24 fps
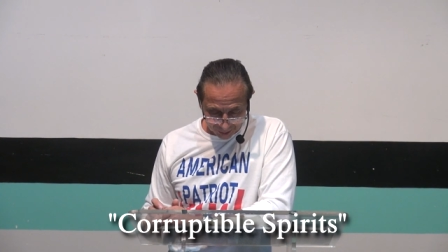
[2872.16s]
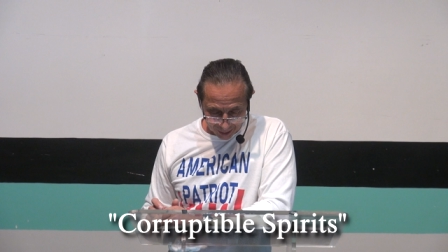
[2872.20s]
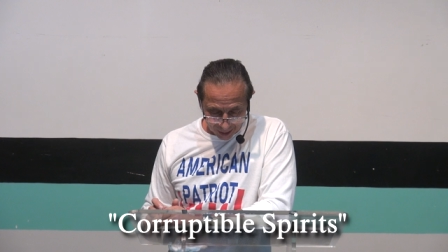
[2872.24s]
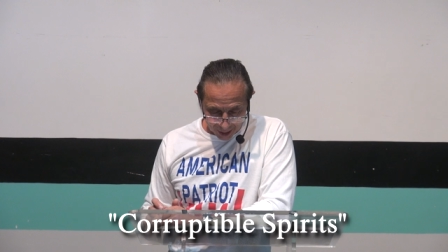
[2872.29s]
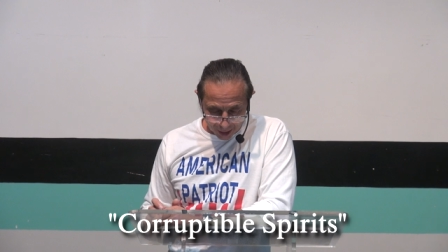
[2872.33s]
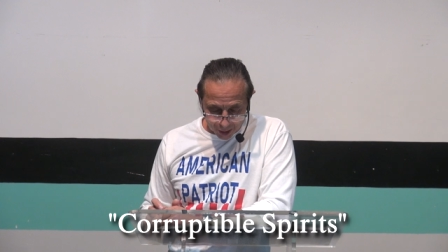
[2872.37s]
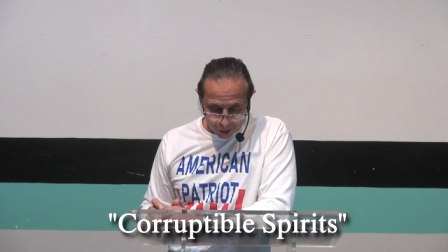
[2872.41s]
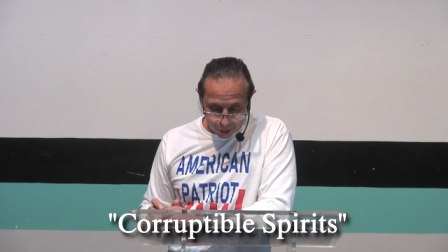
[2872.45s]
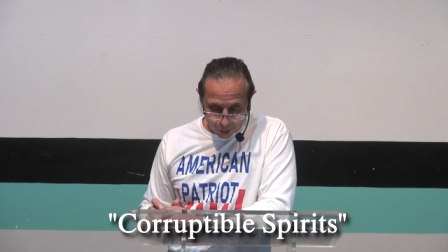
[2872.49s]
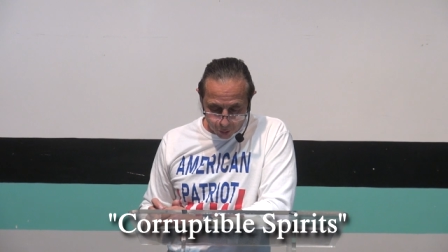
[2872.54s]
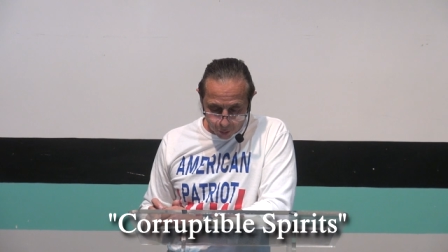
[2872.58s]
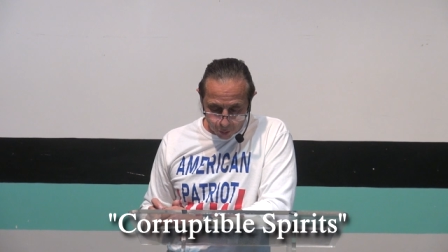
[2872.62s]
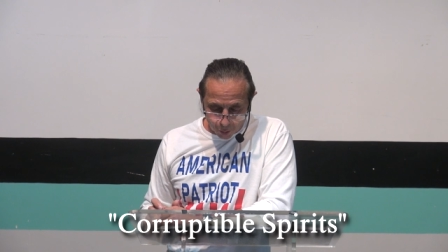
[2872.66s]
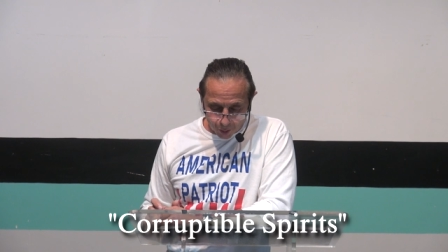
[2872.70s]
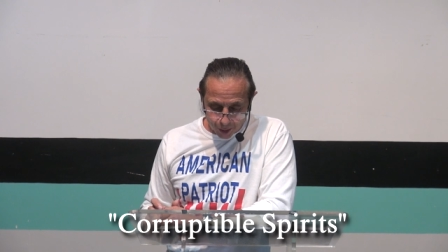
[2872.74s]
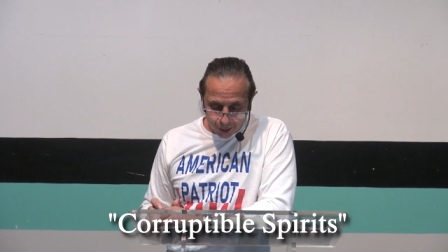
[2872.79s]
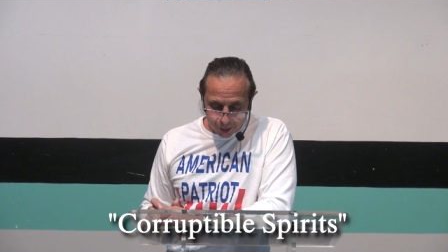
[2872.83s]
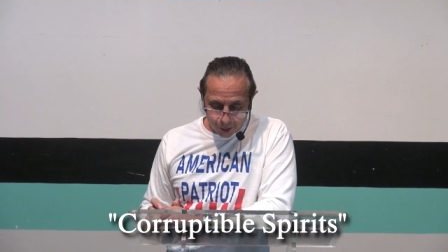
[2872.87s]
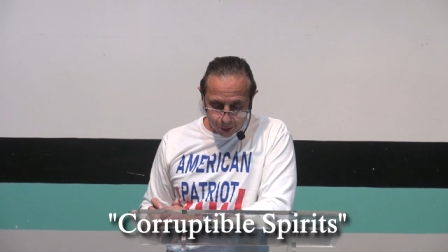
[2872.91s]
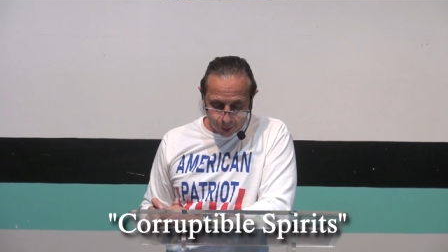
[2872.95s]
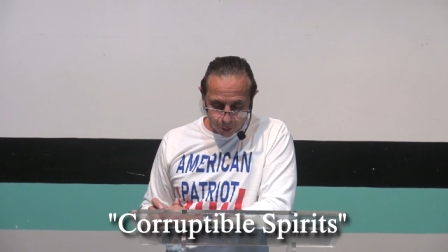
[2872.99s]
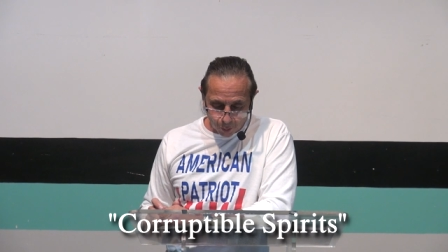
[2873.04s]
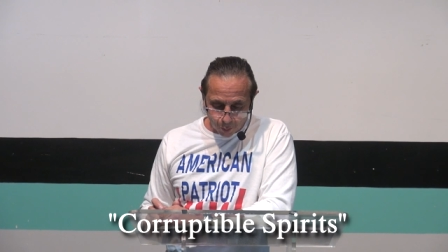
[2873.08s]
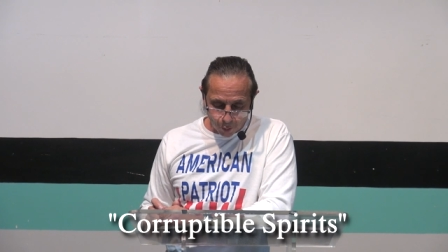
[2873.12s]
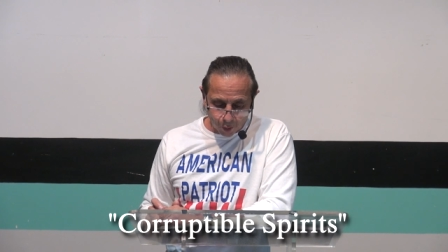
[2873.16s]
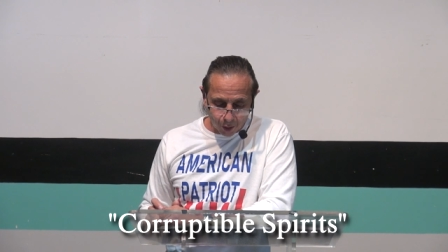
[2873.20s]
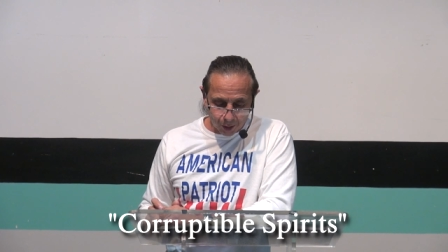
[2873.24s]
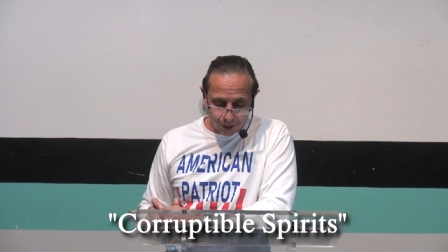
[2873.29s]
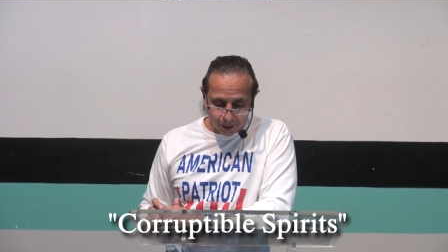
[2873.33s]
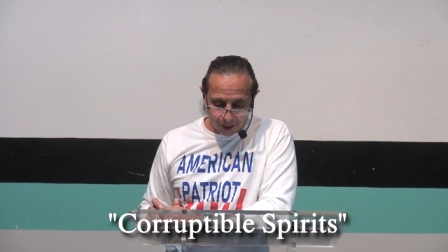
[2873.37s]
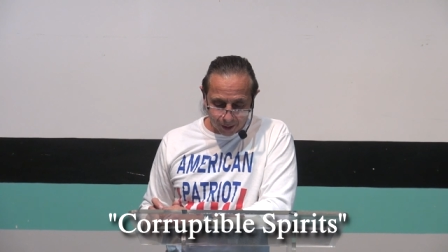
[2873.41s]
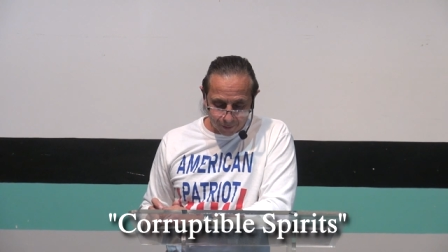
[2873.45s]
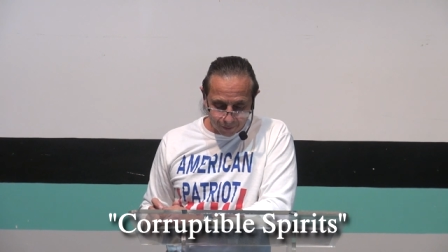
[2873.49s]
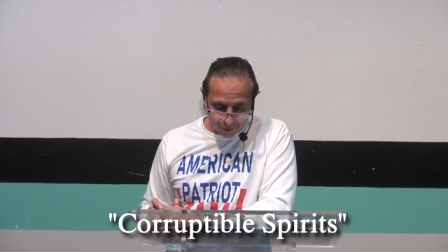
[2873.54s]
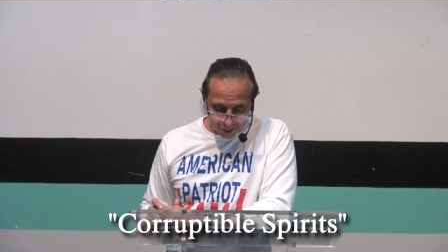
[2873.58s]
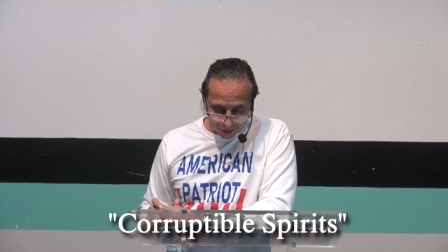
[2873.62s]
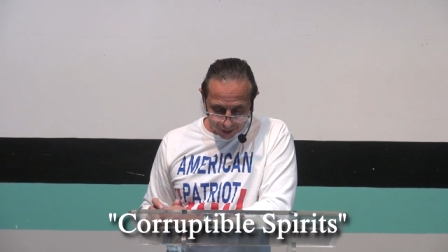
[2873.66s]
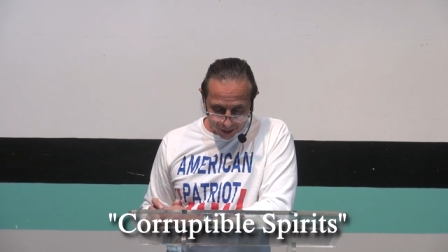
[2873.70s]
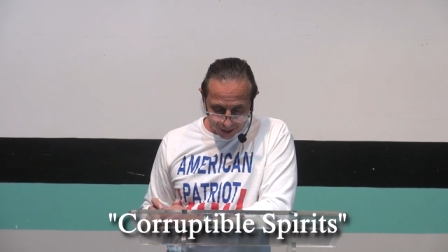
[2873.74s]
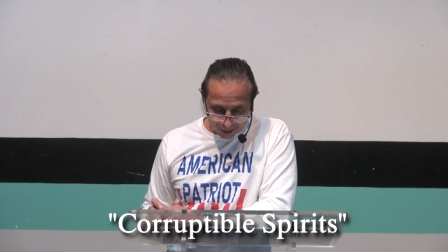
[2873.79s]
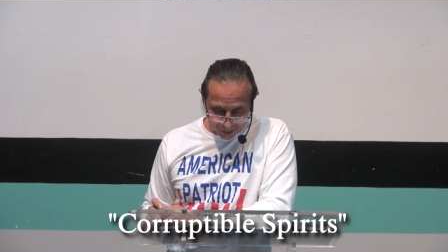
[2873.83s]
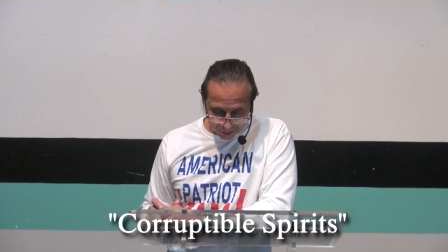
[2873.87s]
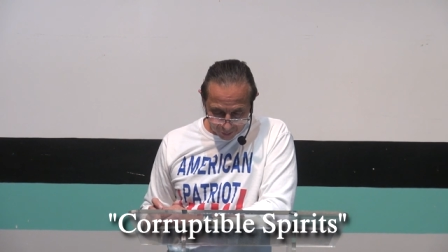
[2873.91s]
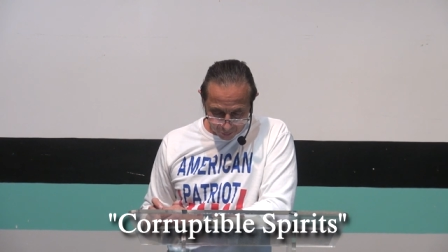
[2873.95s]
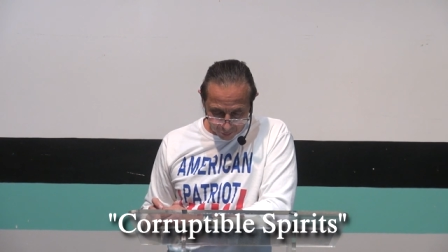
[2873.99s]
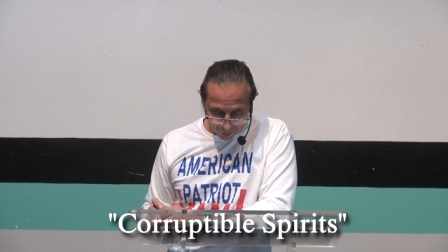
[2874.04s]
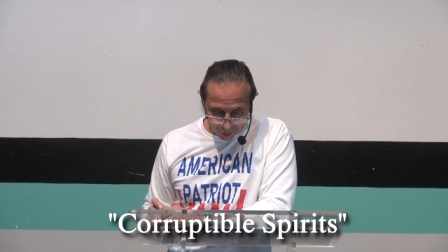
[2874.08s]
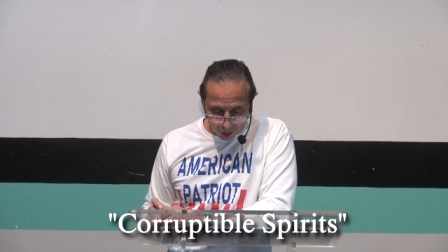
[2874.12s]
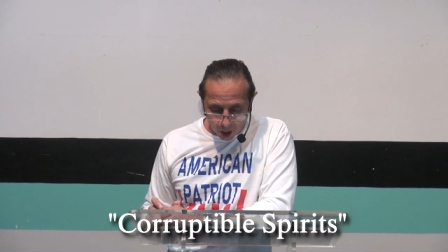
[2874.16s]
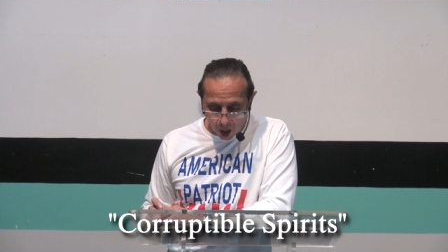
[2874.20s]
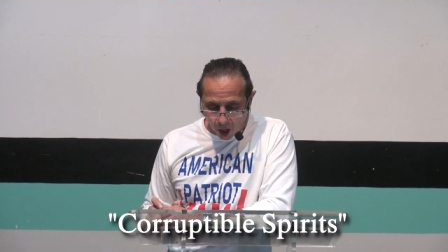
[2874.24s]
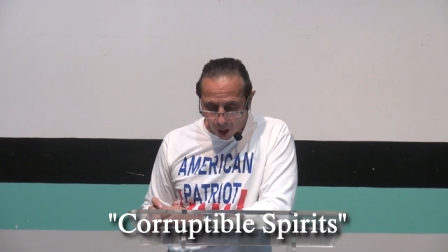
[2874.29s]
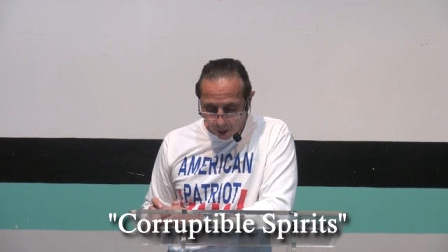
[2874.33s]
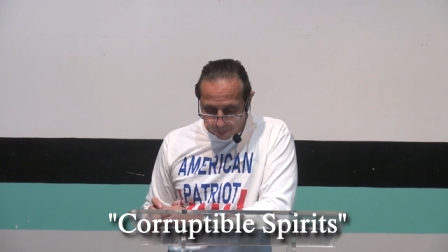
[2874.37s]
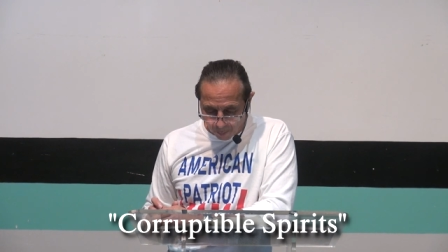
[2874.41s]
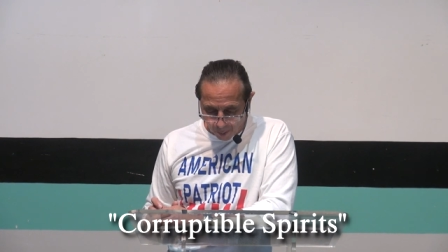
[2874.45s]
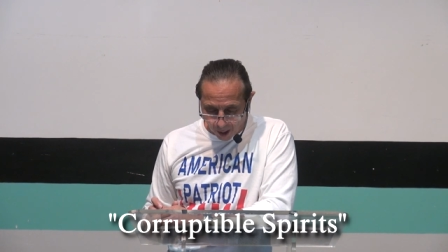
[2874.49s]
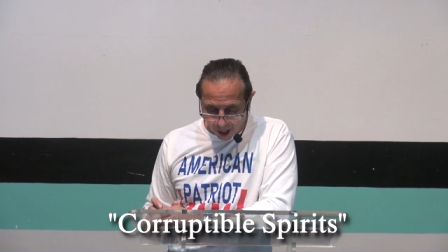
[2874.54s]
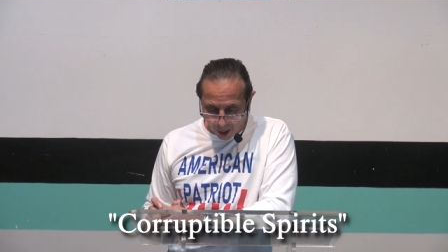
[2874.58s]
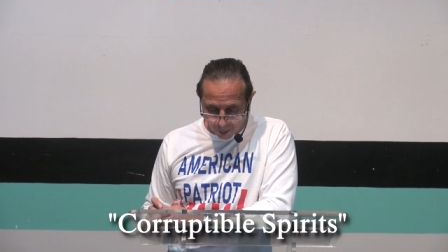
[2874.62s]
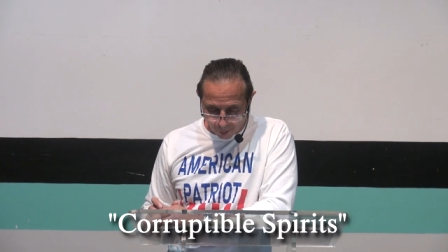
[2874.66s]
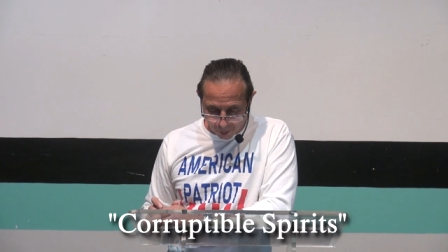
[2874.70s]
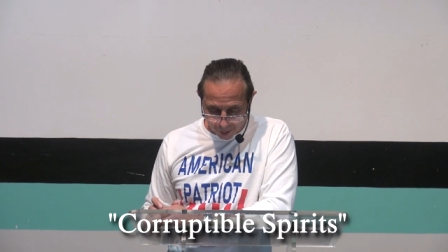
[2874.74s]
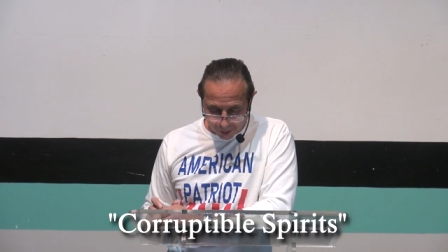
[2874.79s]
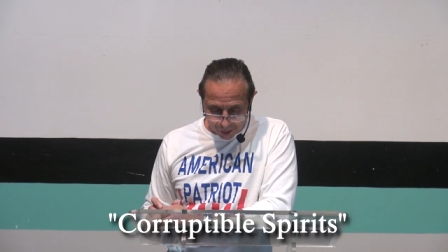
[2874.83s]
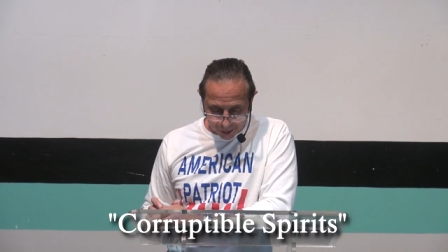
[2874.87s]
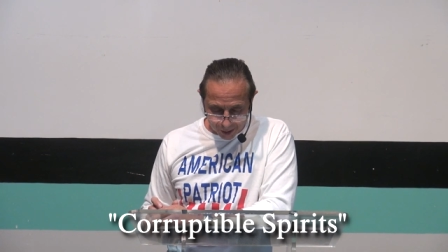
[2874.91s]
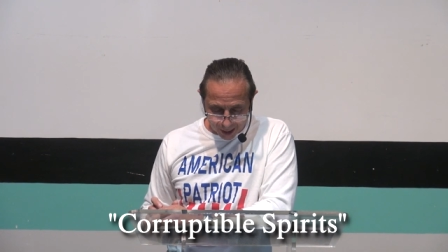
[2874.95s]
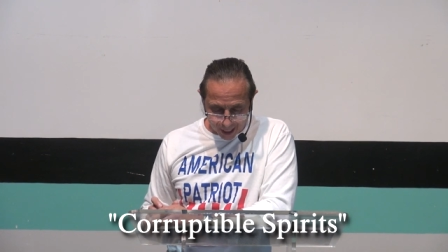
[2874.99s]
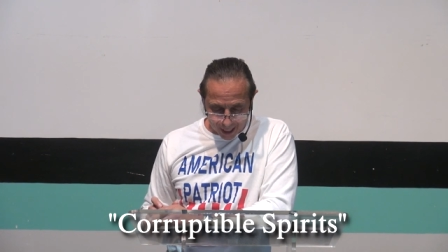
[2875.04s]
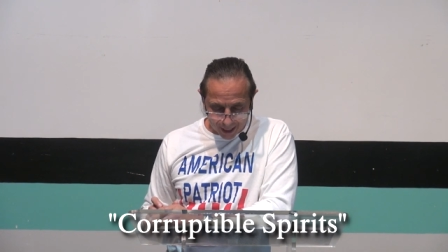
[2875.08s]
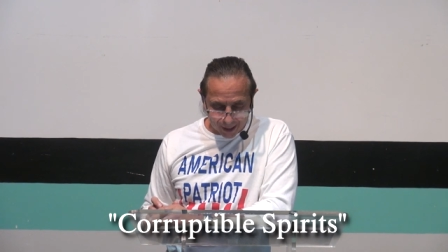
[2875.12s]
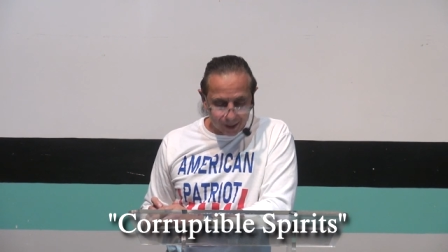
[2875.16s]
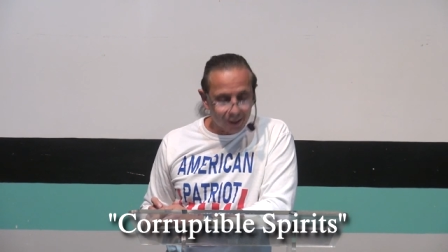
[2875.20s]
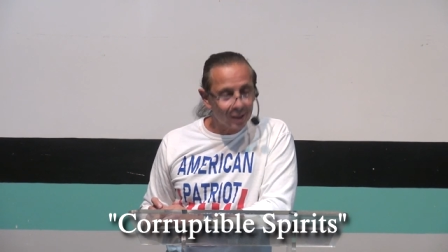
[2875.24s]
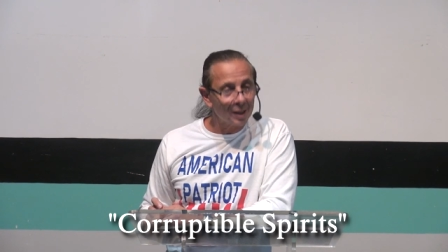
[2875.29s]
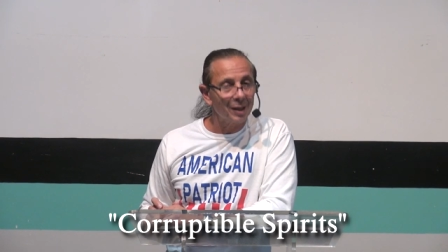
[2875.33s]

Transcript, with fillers: is according to the working of Satan with all power, signs,